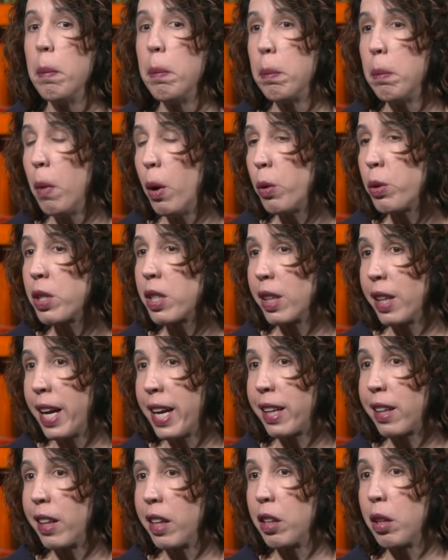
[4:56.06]
most
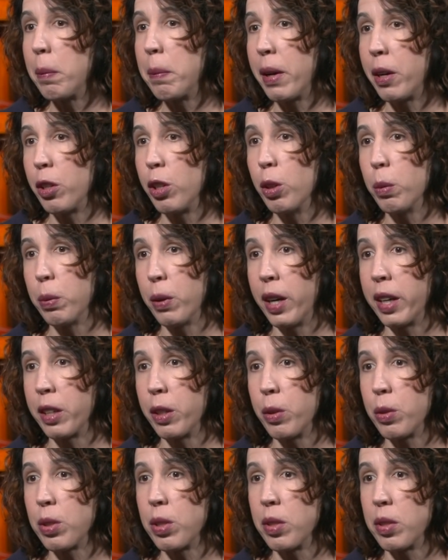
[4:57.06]
likely the better your
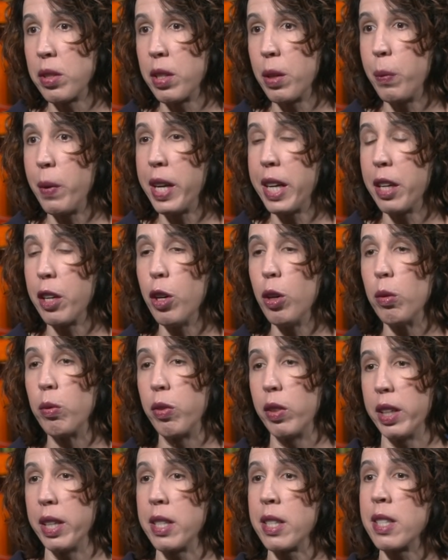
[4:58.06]
prognosis that we can
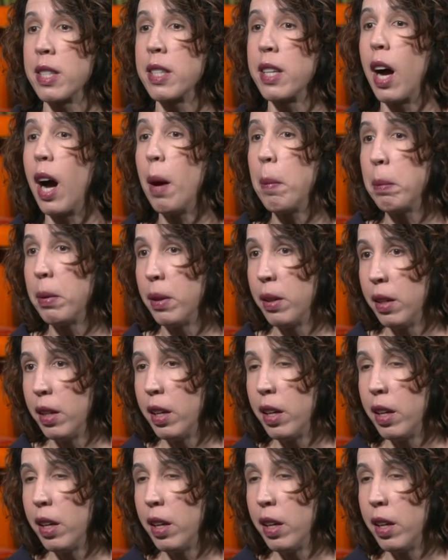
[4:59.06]
hopefully stop